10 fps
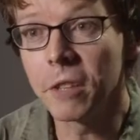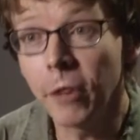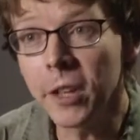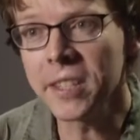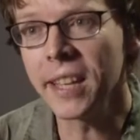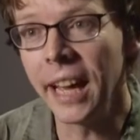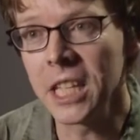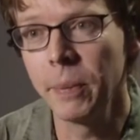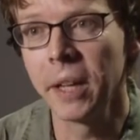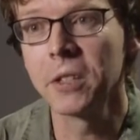first
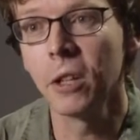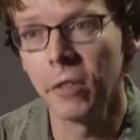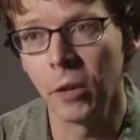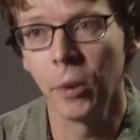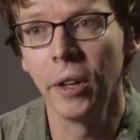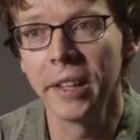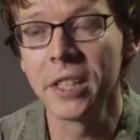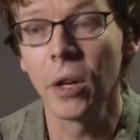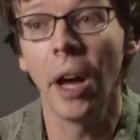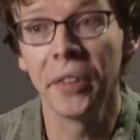aspect of our work is
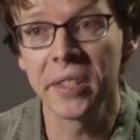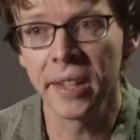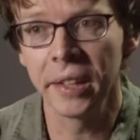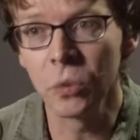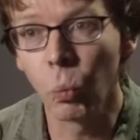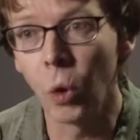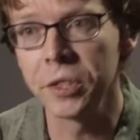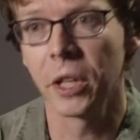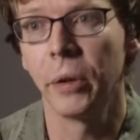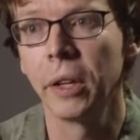to understand what's
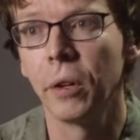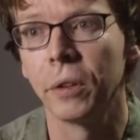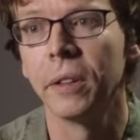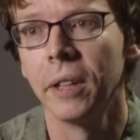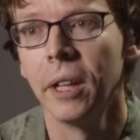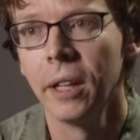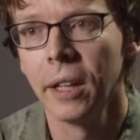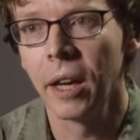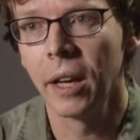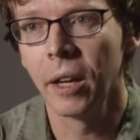going on,
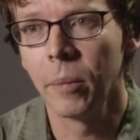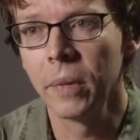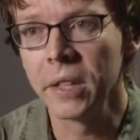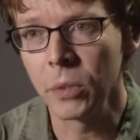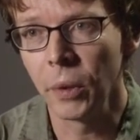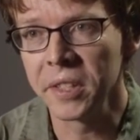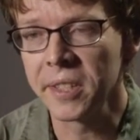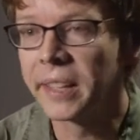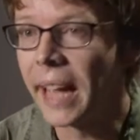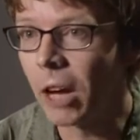is to
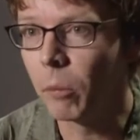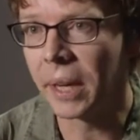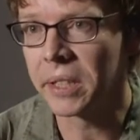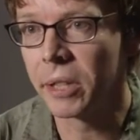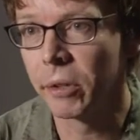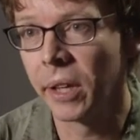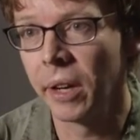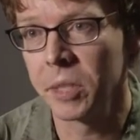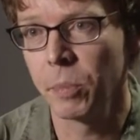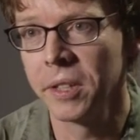understand how bacteria are
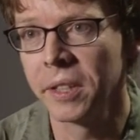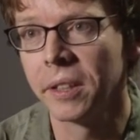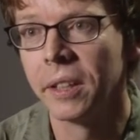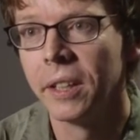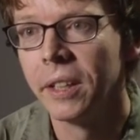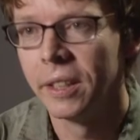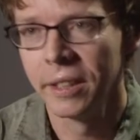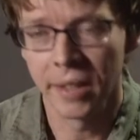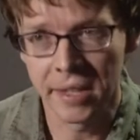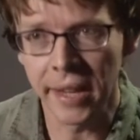spreading.
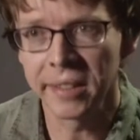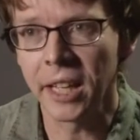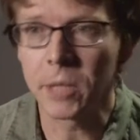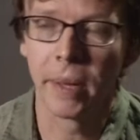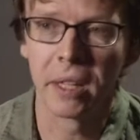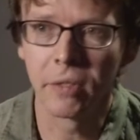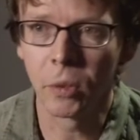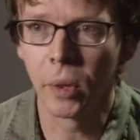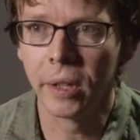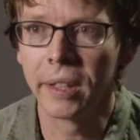The second aspect of the
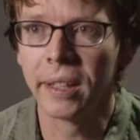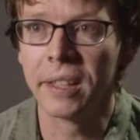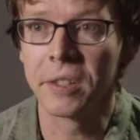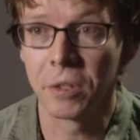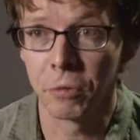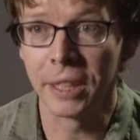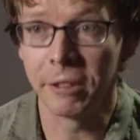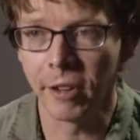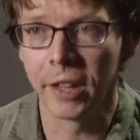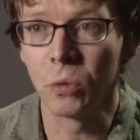work is to really
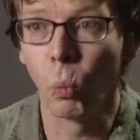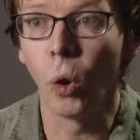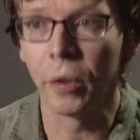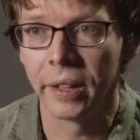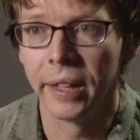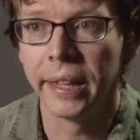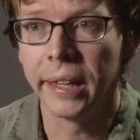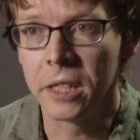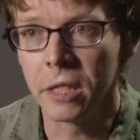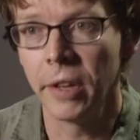find what
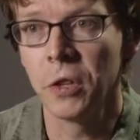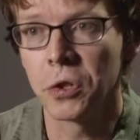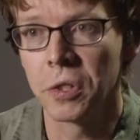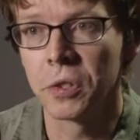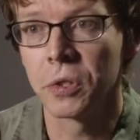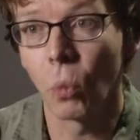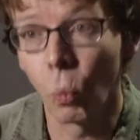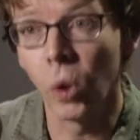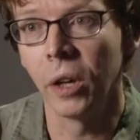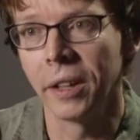interventions
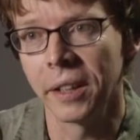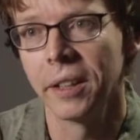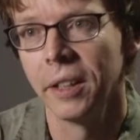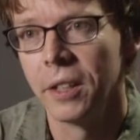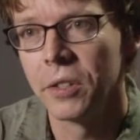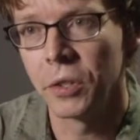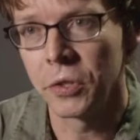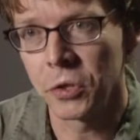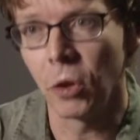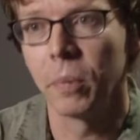work to
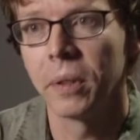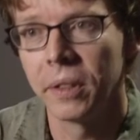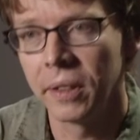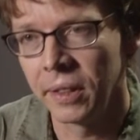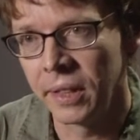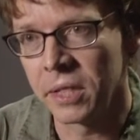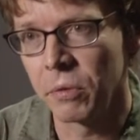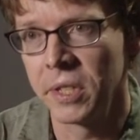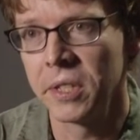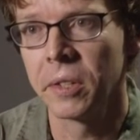stop this
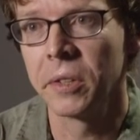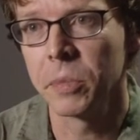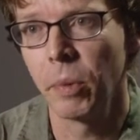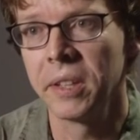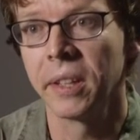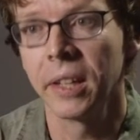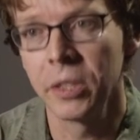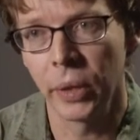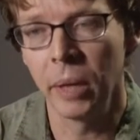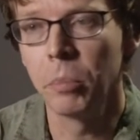resistance spreading and
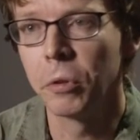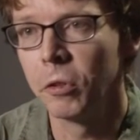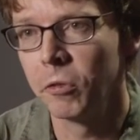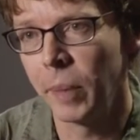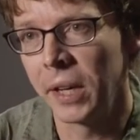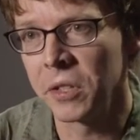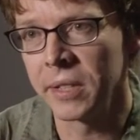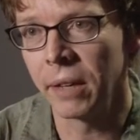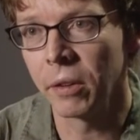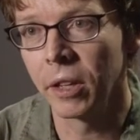to improve patient
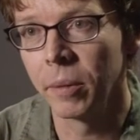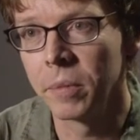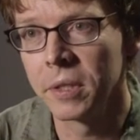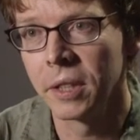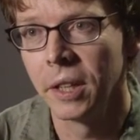outcomes.